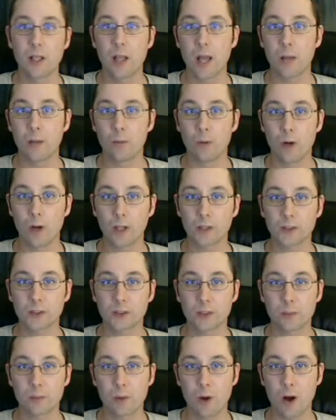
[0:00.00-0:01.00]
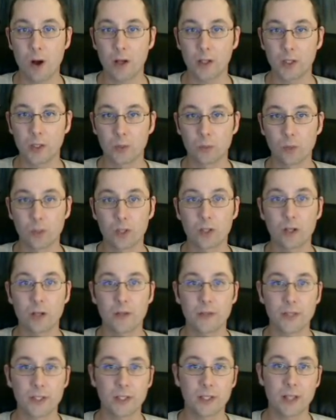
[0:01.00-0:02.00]
and watched the potter work
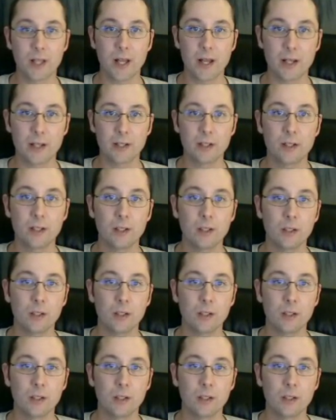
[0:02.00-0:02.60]
on the clay,